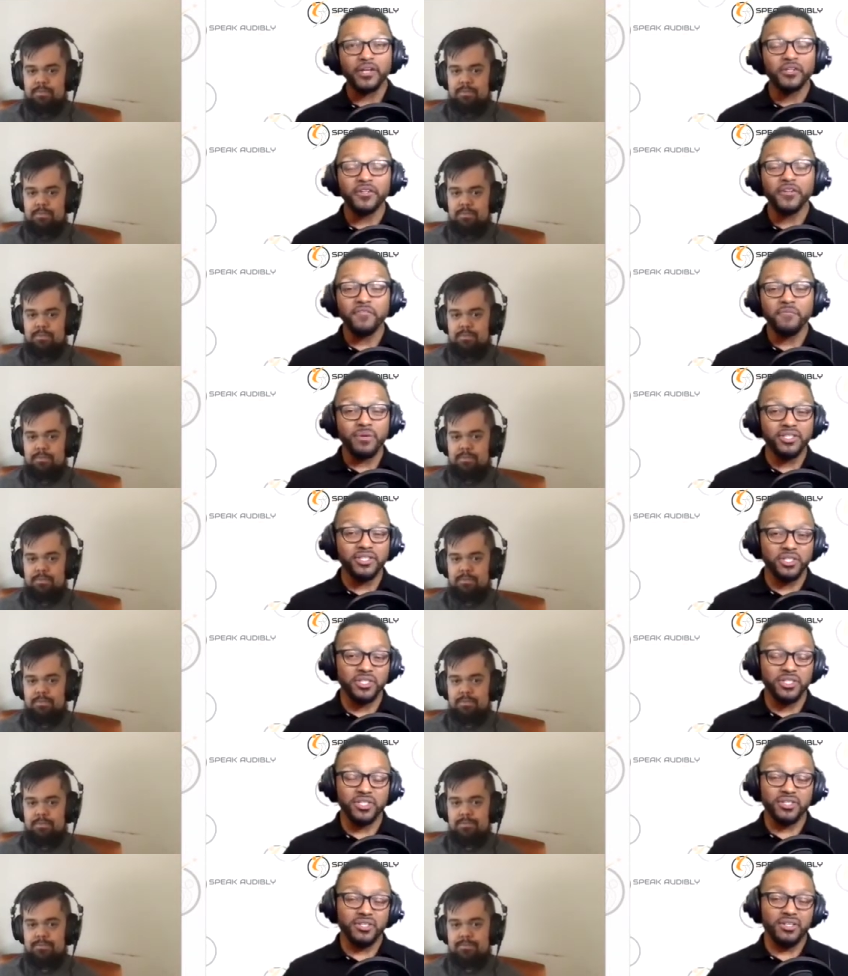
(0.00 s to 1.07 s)
Speaker 1: could have been
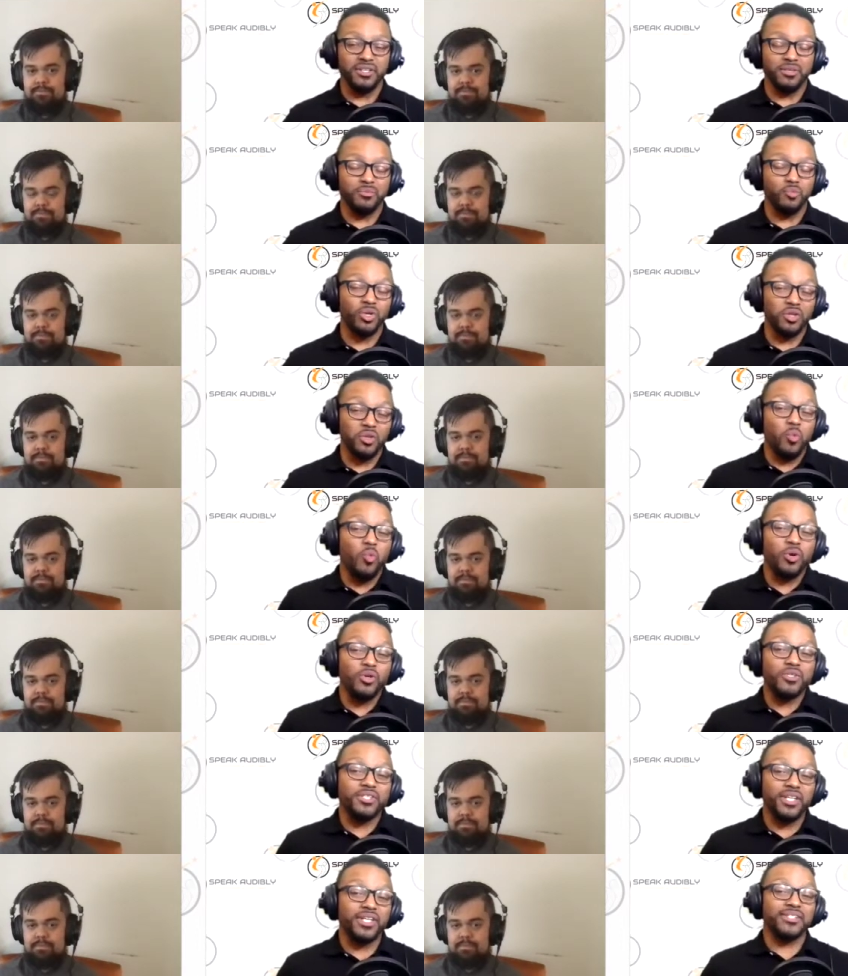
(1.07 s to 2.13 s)
just one of the
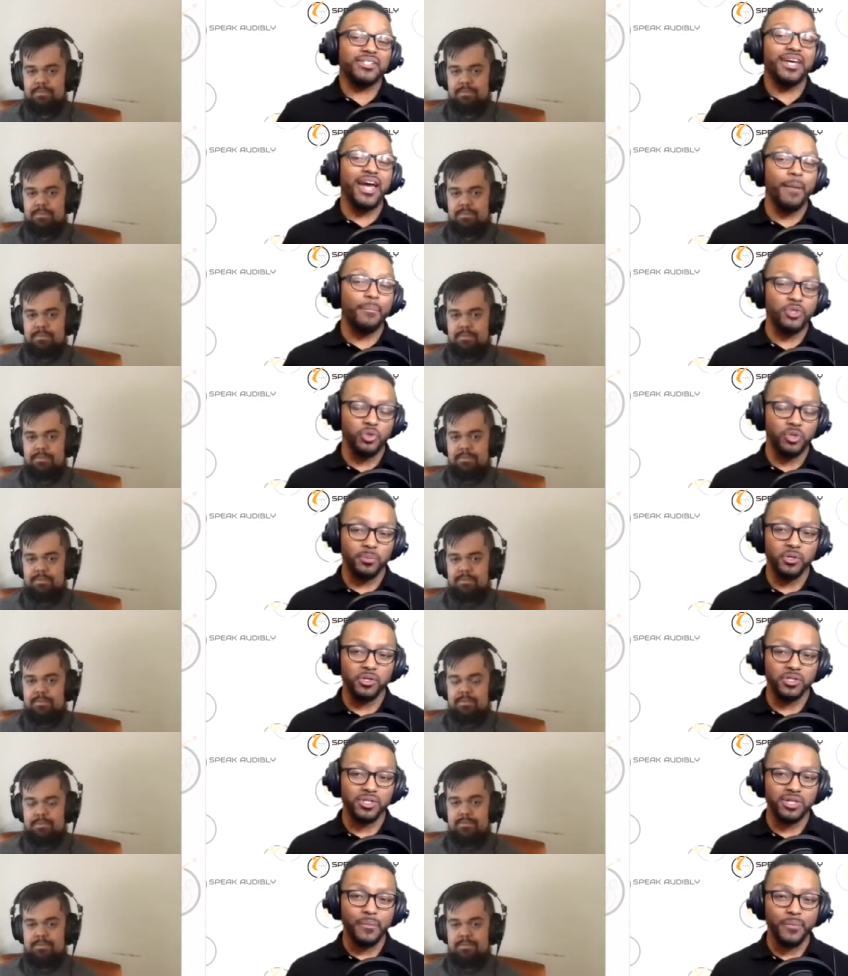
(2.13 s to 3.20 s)
worst things to happen to a person.